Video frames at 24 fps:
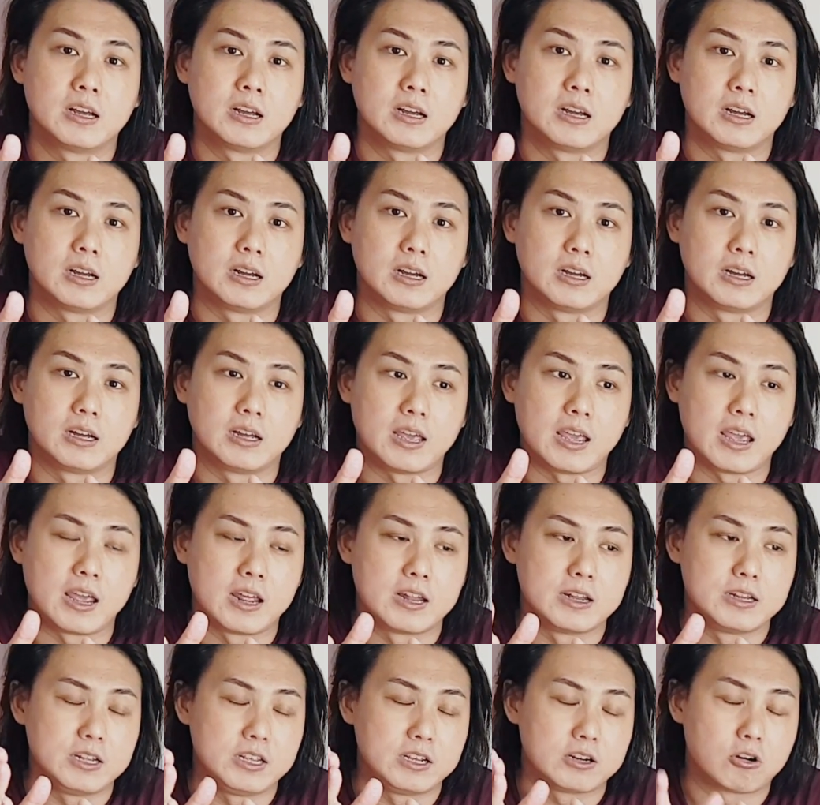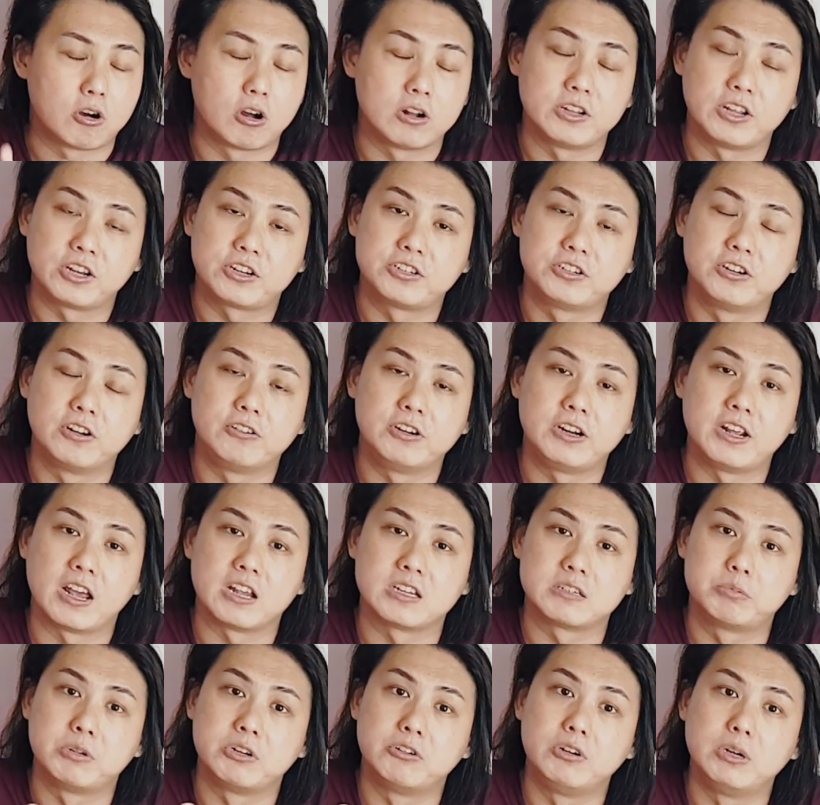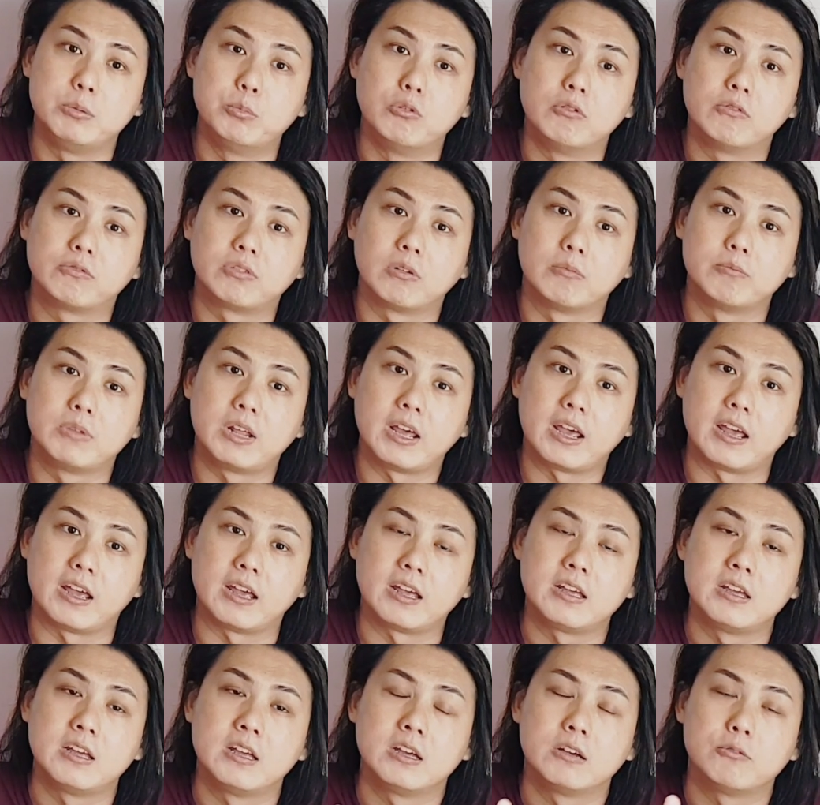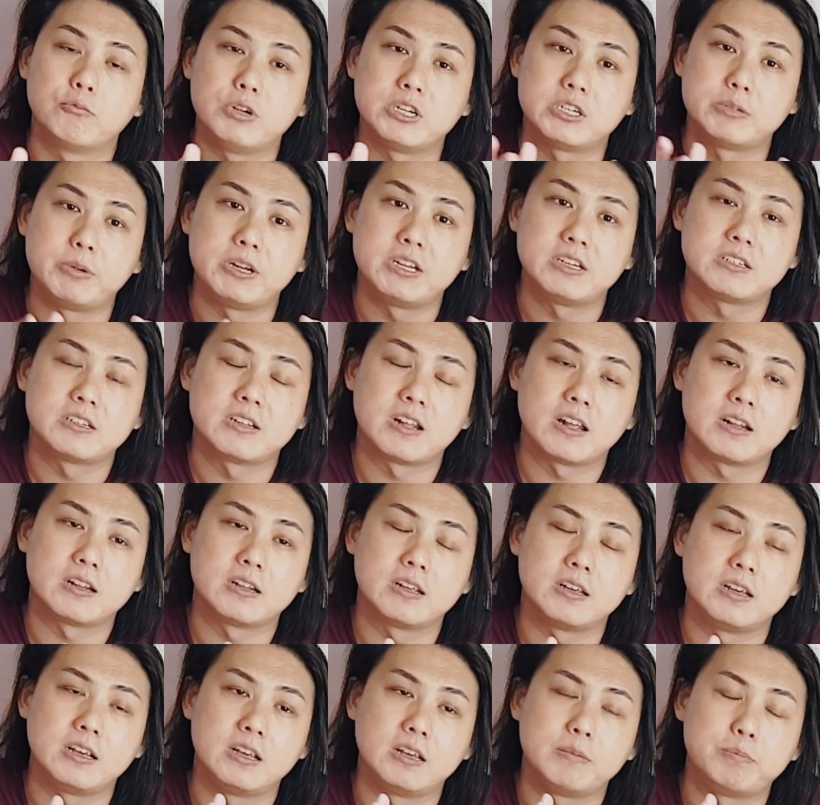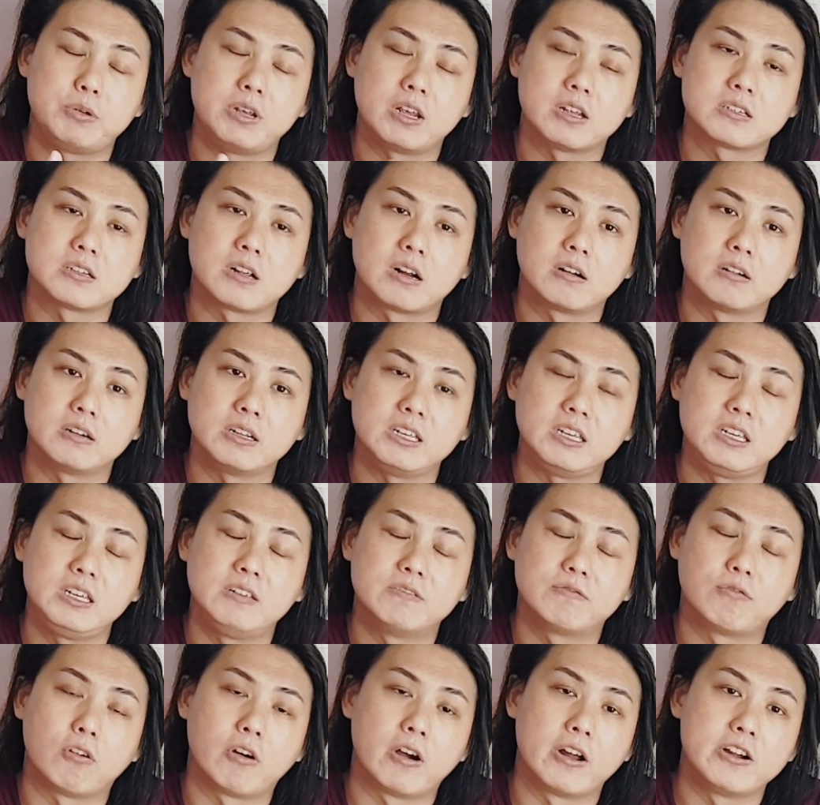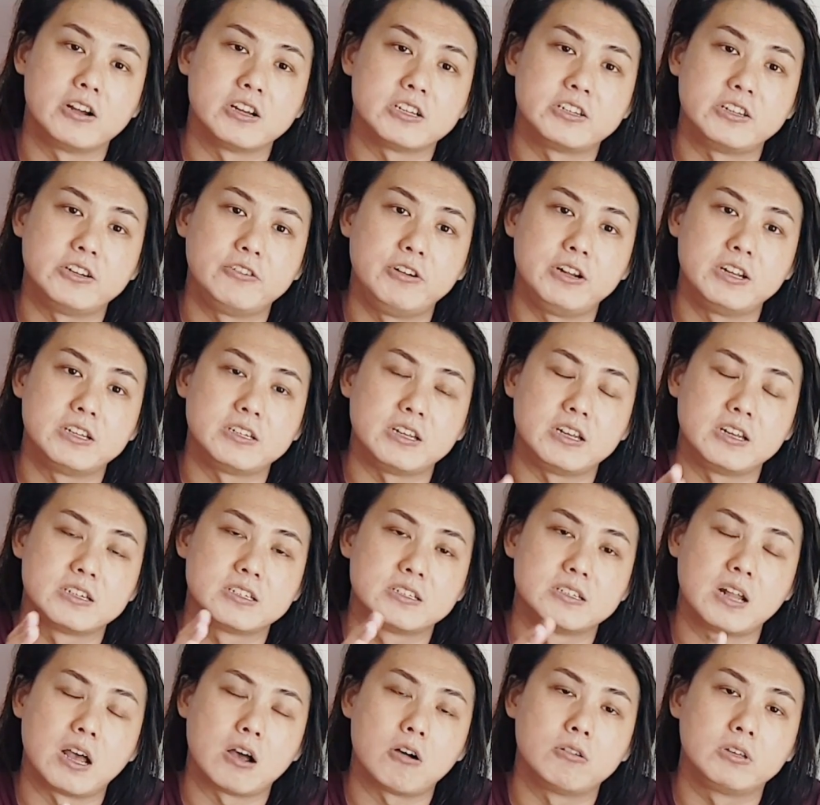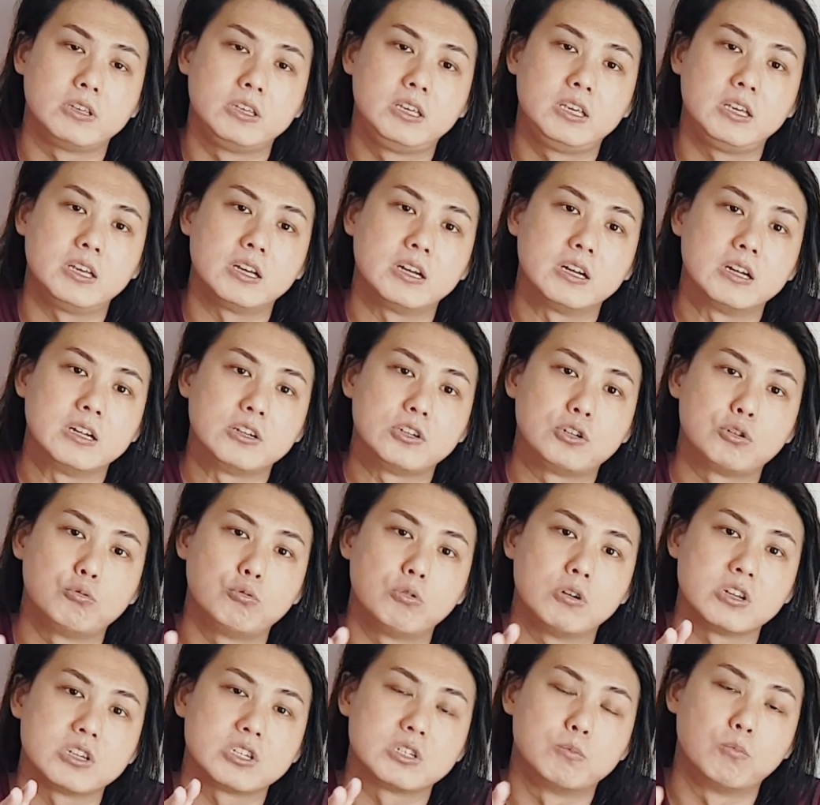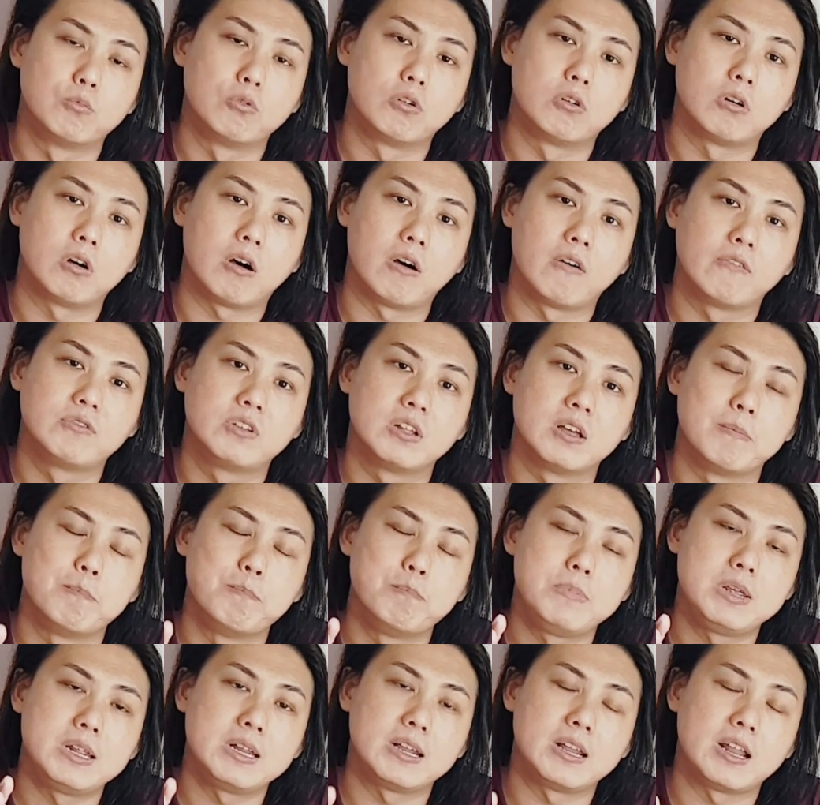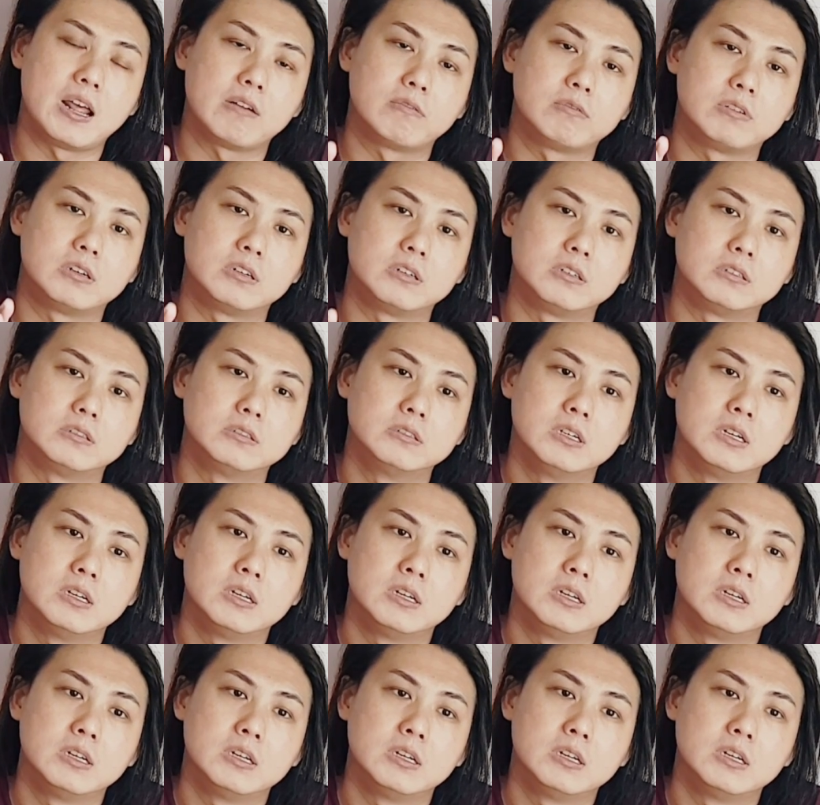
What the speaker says: and the chord dictionary has been removed from there, which means that the PSR-E400 series is now geared towards more of the mid-level,